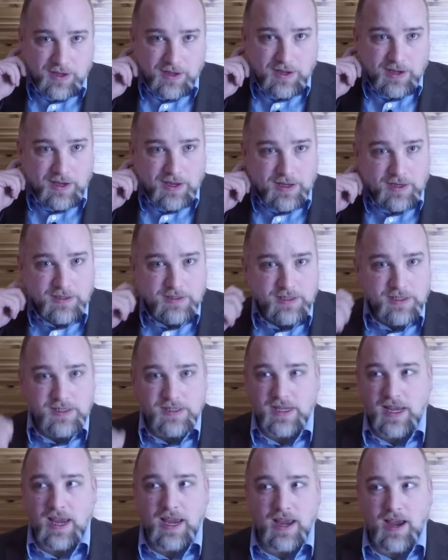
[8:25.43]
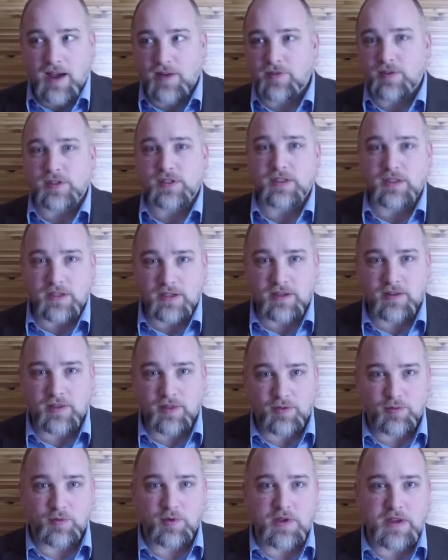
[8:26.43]
And today, obviously,
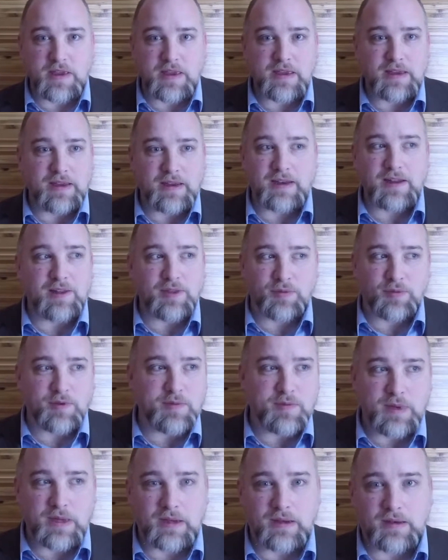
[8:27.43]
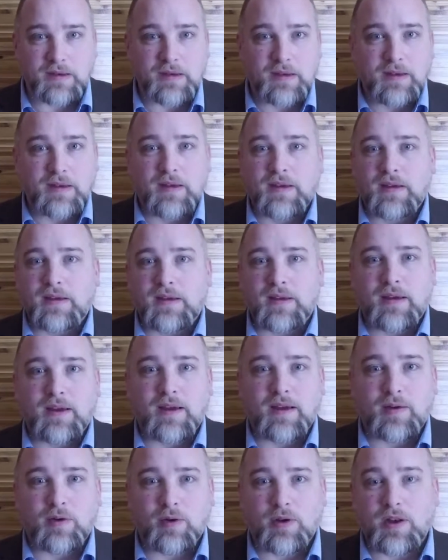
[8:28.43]
any three men
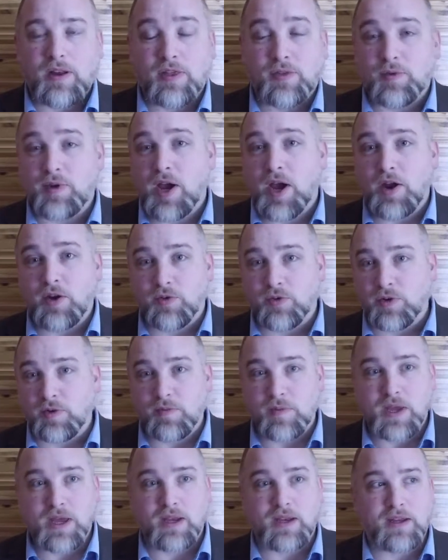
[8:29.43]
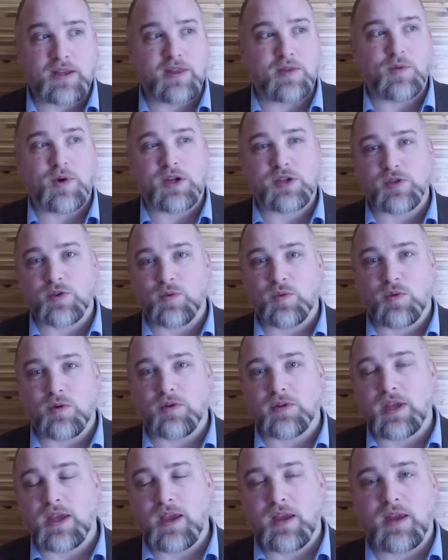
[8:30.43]
or any 300 men in the Western
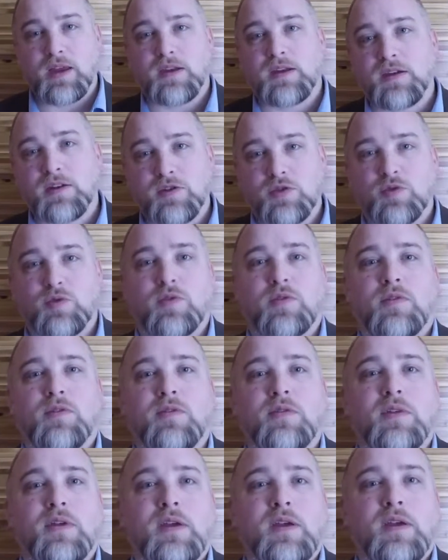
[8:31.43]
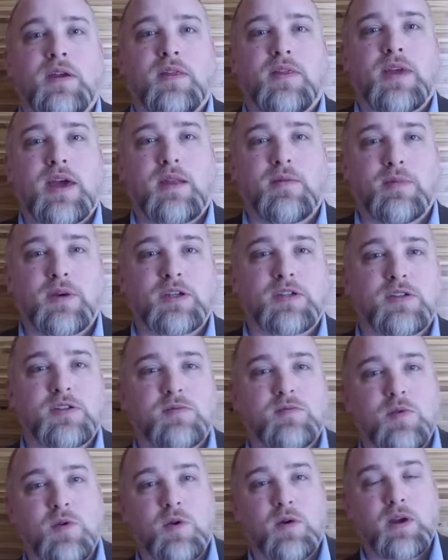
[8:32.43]
world can't control that much as
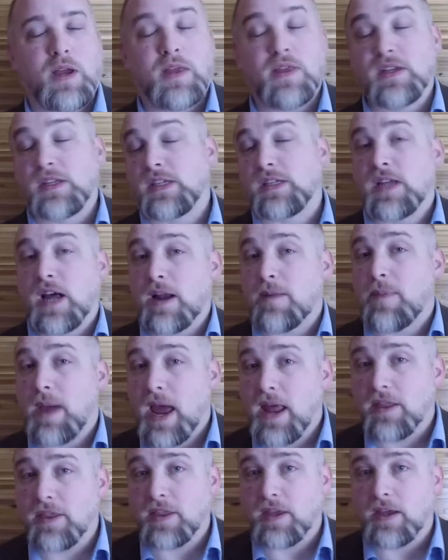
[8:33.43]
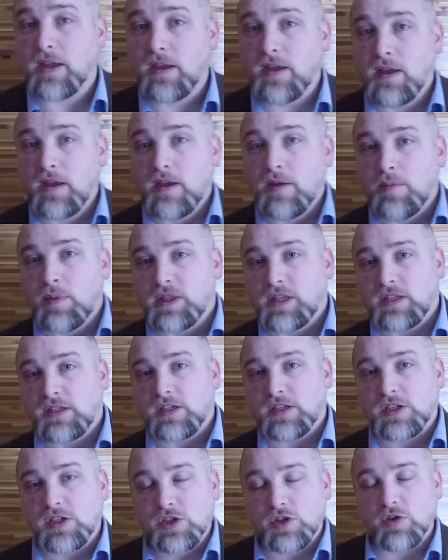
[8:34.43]
more. And this is not a bad thing, but this
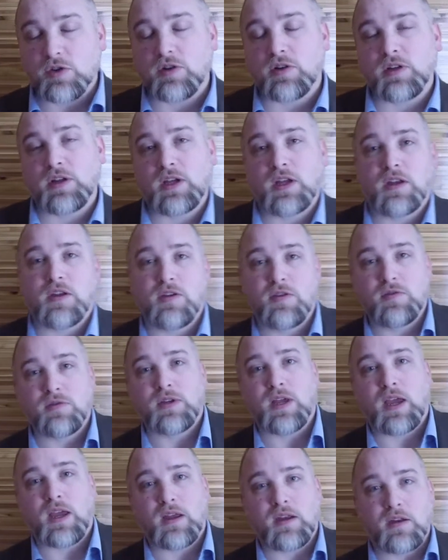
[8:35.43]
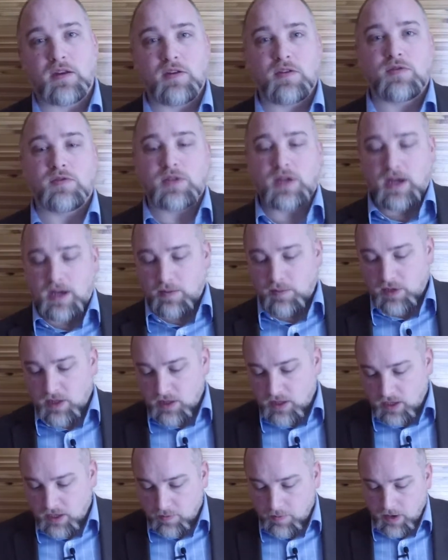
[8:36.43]
is certainly a new day and a new time to
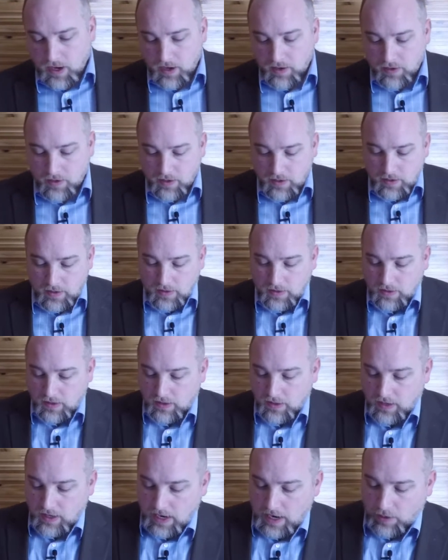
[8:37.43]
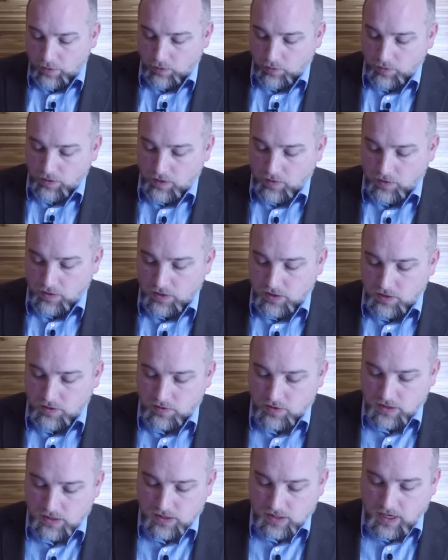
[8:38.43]
think about how are we going to do
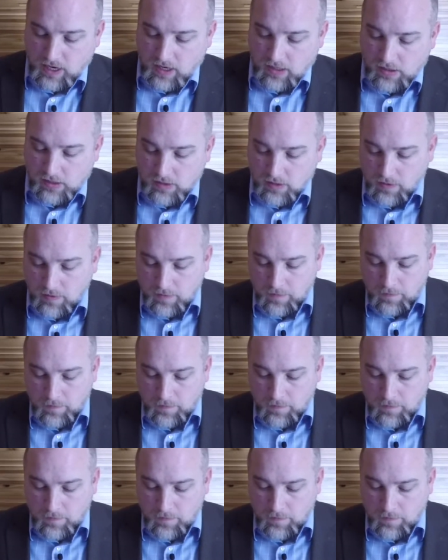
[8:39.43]
this task.